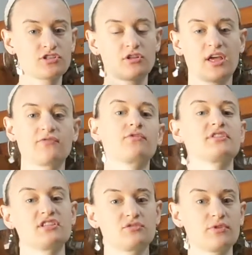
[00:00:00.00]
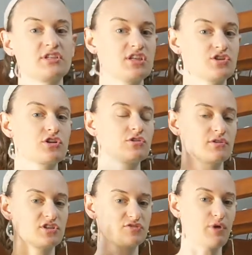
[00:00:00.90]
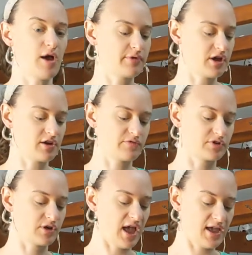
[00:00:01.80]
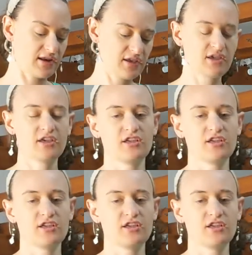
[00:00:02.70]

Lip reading: So like for instance with a t-shirt, you can just pop it on over your head.